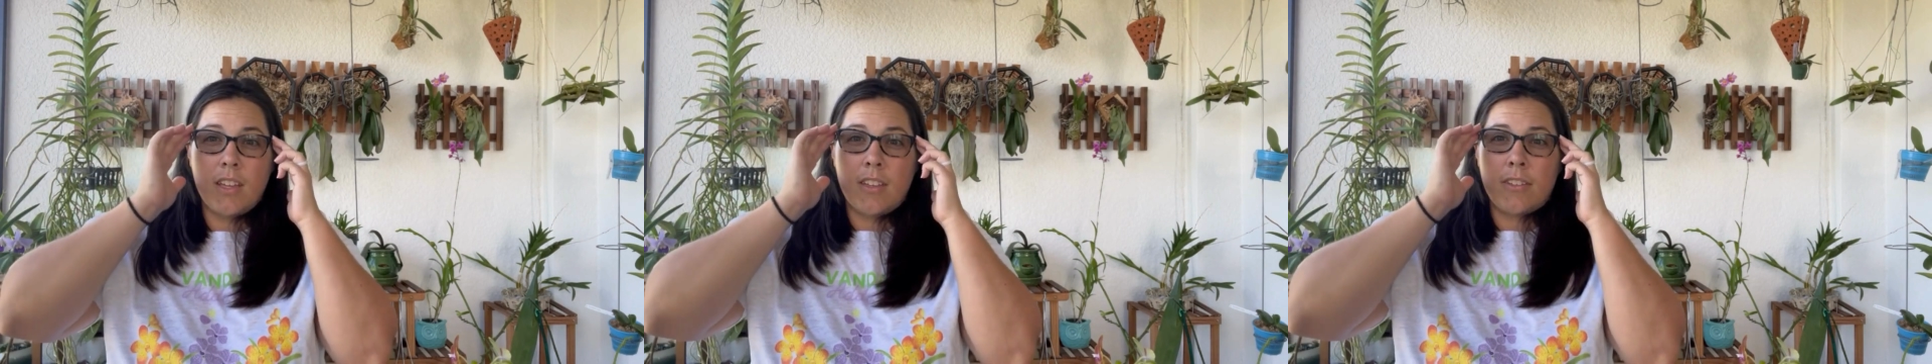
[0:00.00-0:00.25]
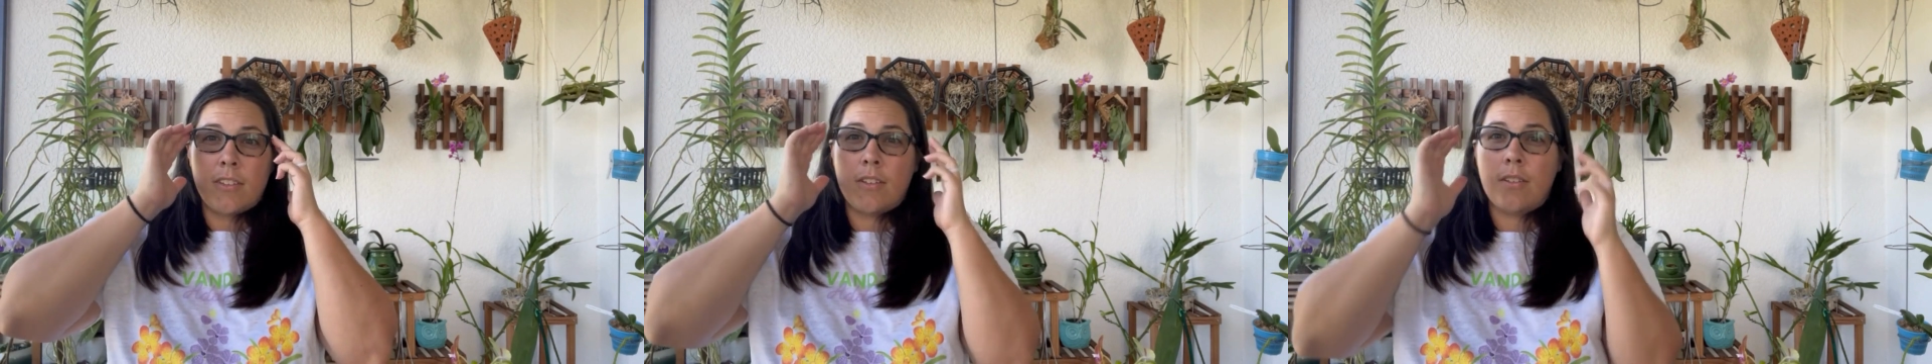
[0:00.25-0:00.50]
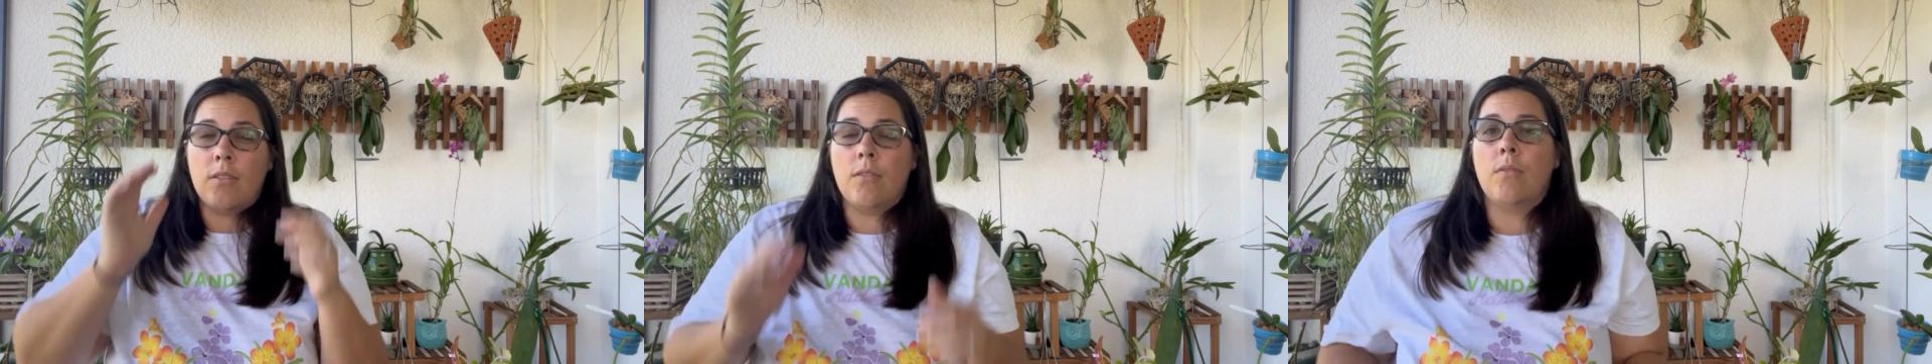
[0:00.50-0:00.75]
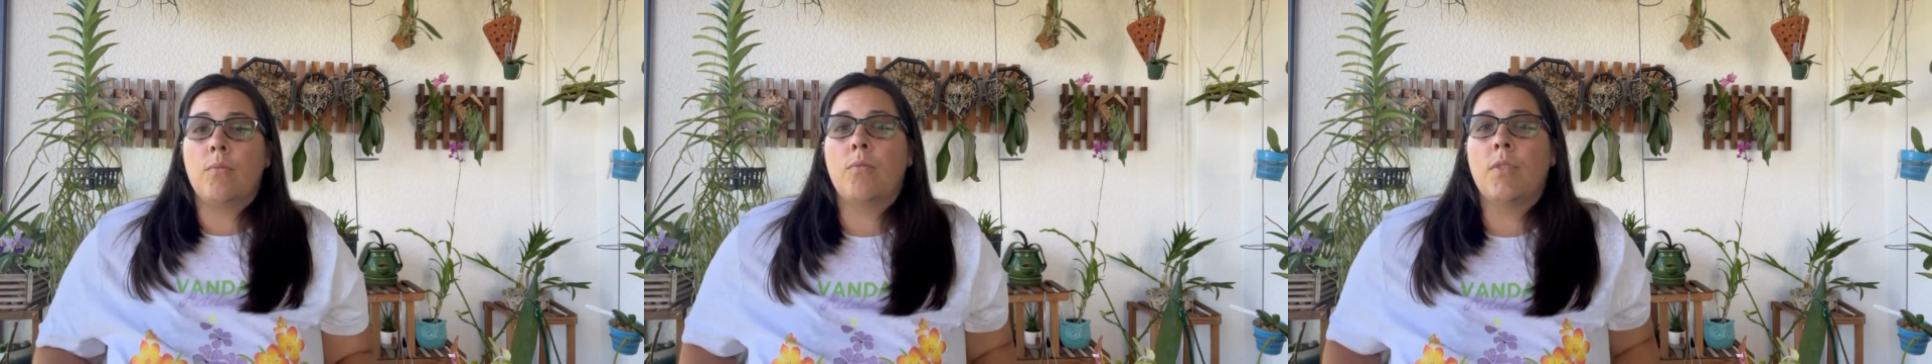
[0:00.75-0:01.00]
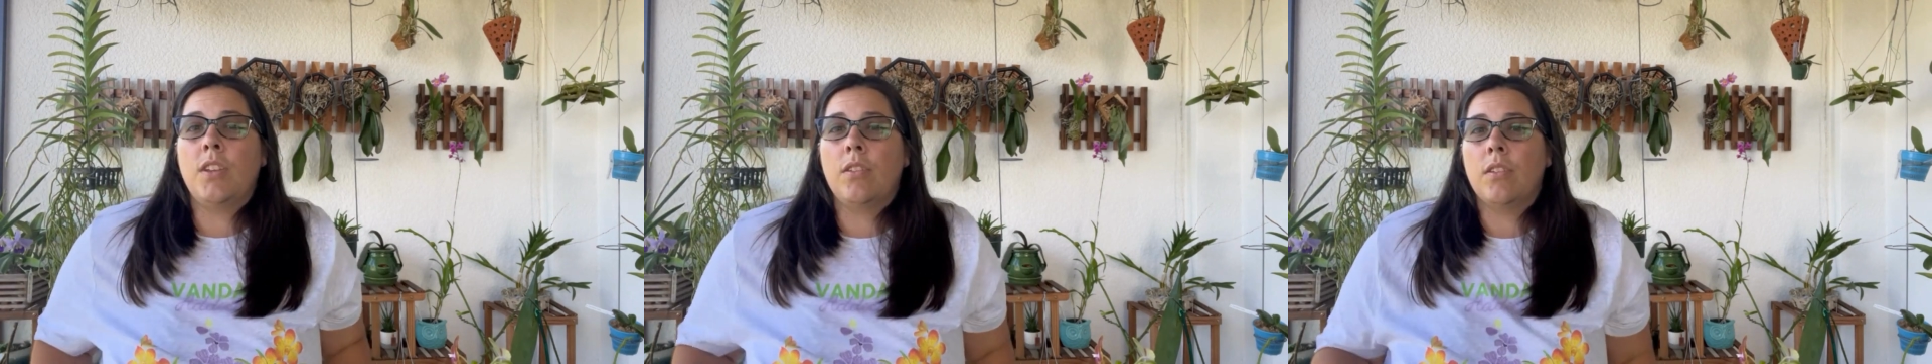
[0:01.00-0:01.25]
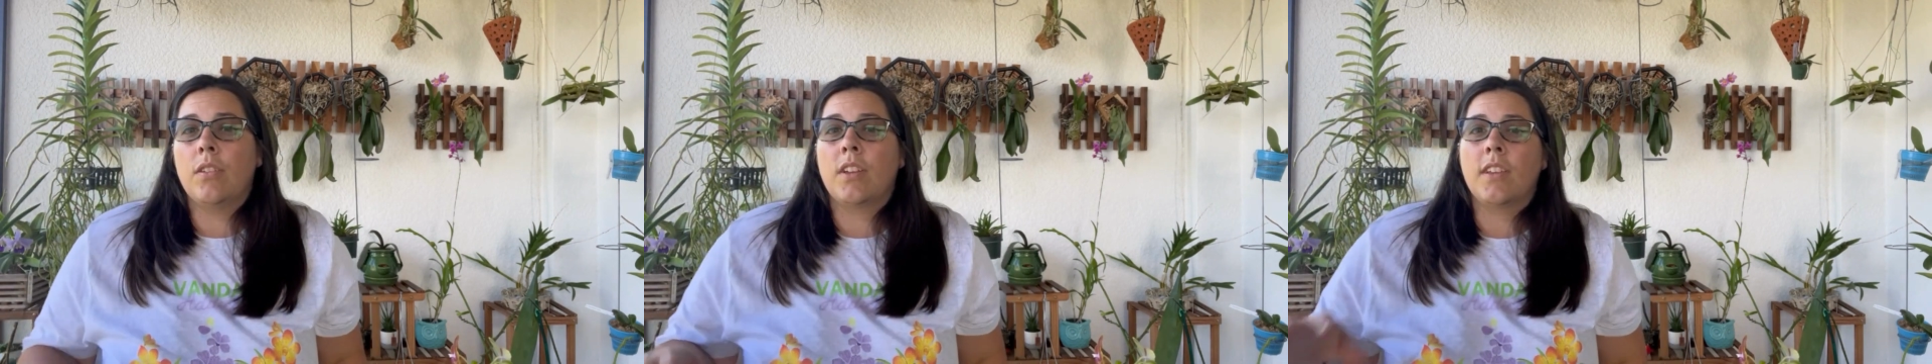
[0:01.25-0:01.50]
So when
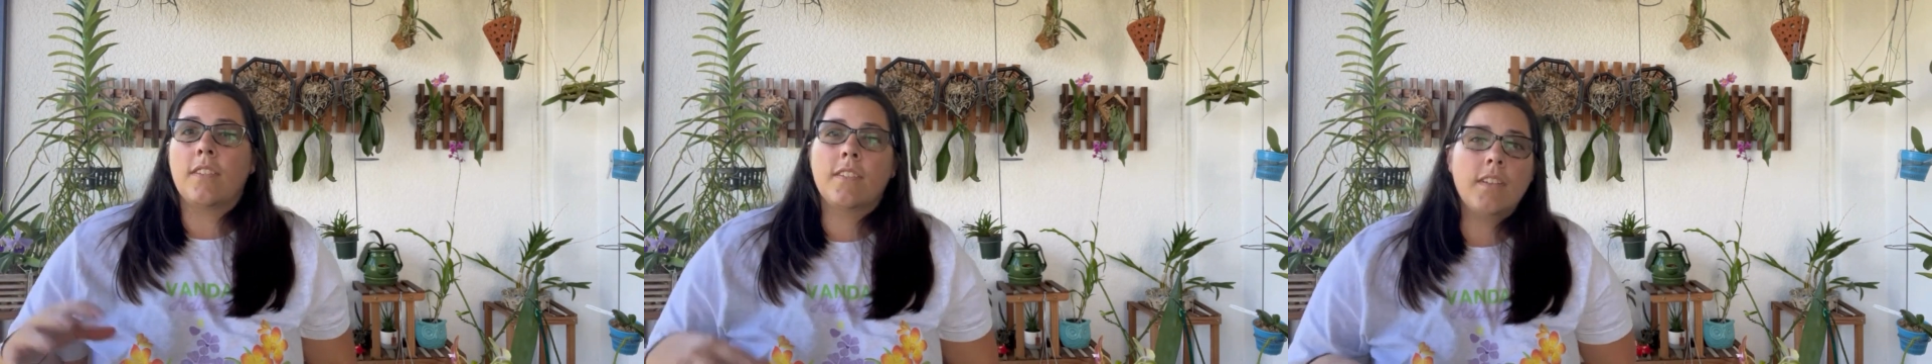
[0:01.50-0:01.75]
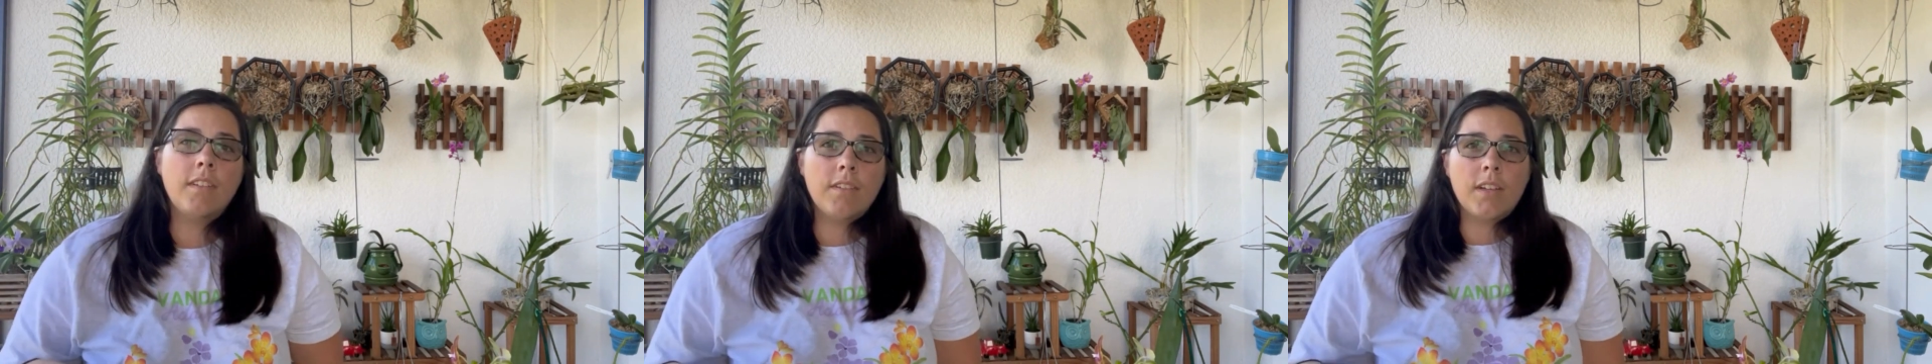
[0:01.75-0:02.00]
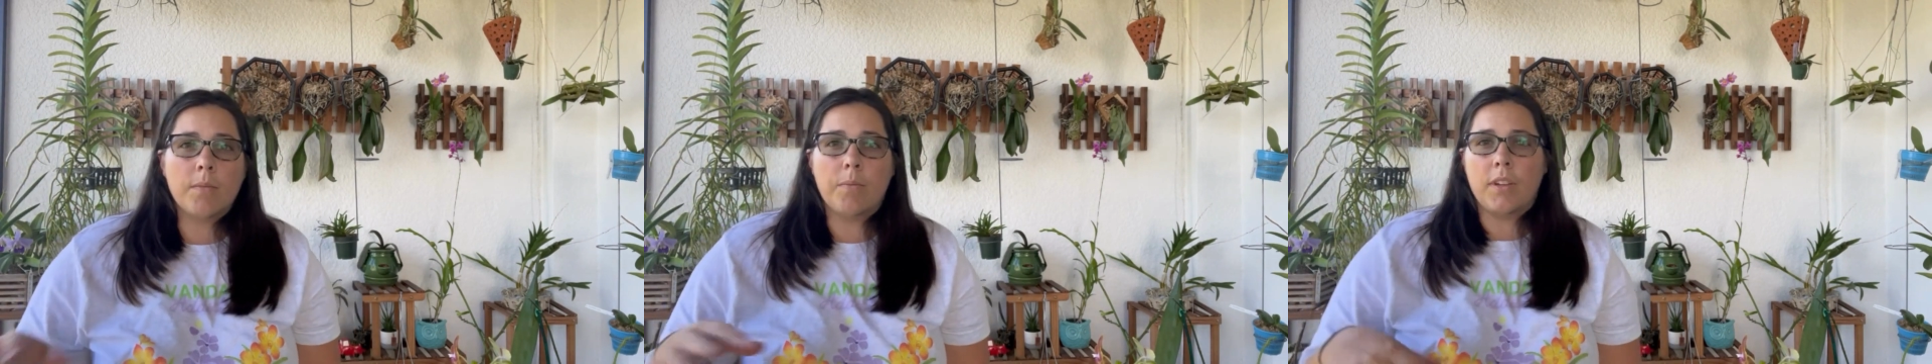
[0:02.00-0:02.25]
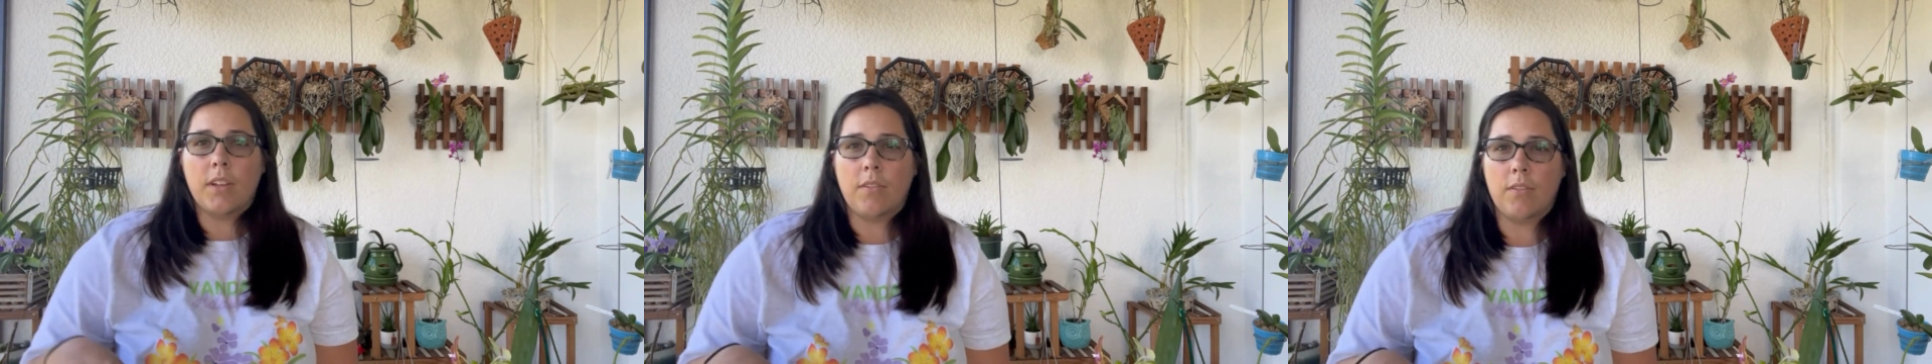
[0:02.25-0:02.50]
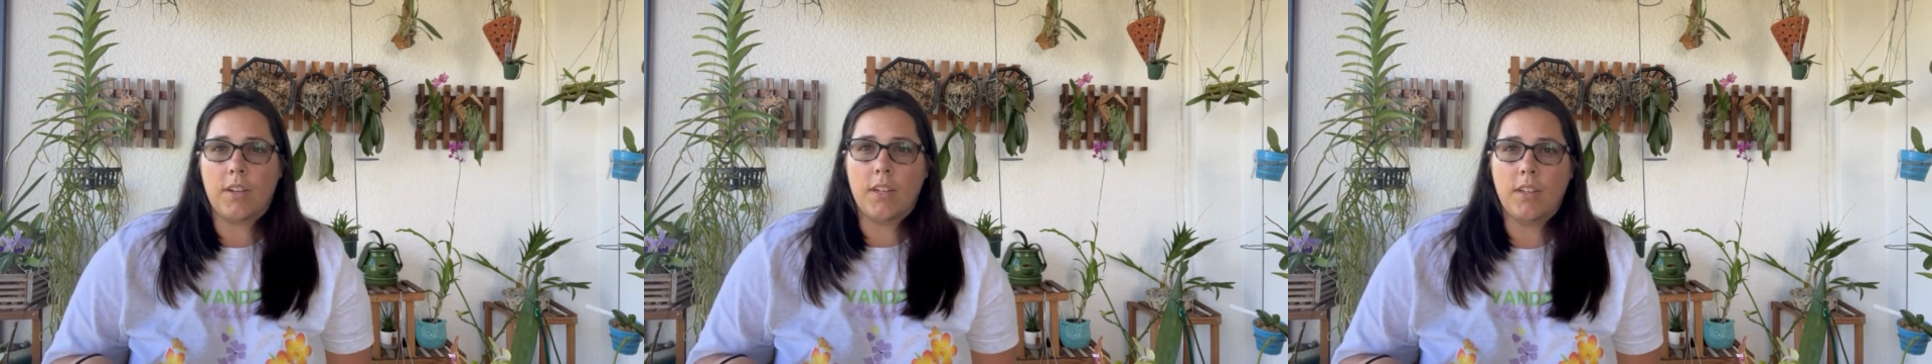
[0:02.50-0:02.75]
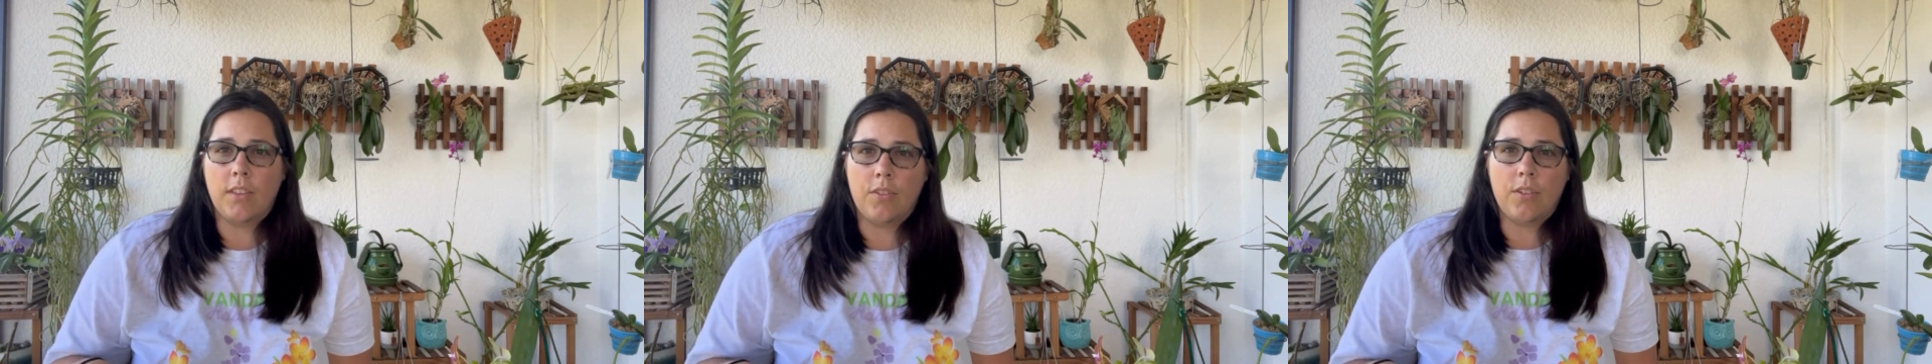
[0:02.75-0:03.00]
you're considering putting an orchid
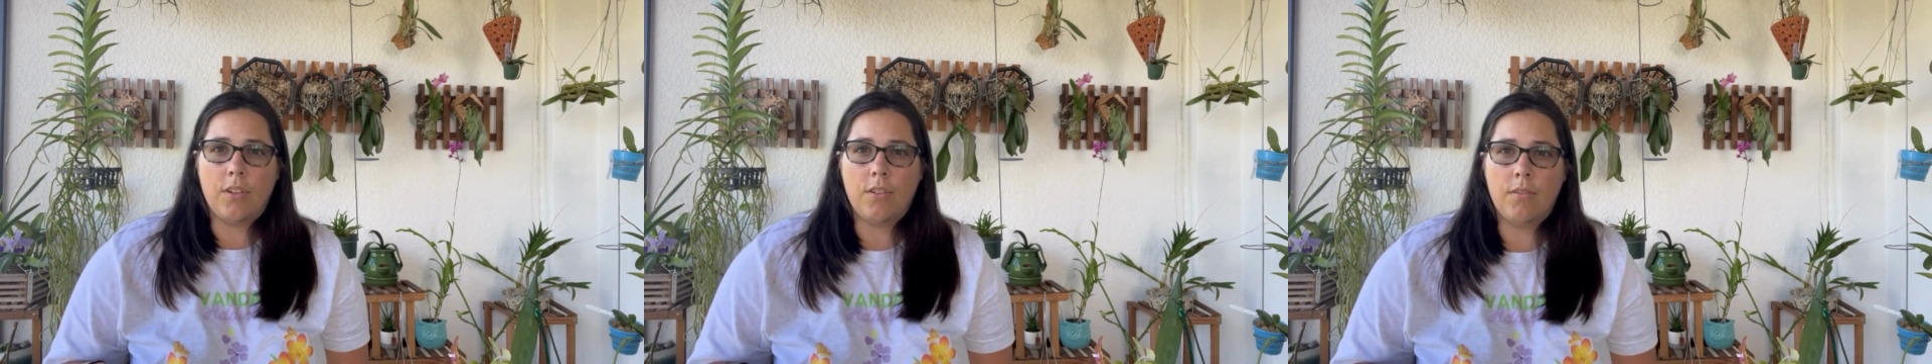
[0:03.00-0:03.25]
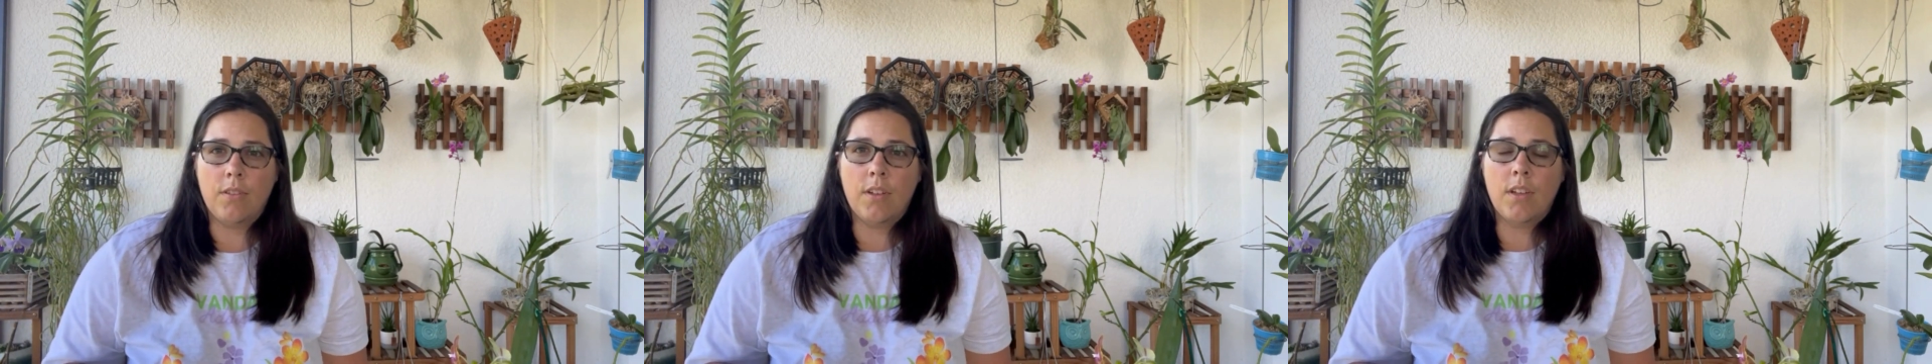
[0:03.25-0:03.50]
in the show,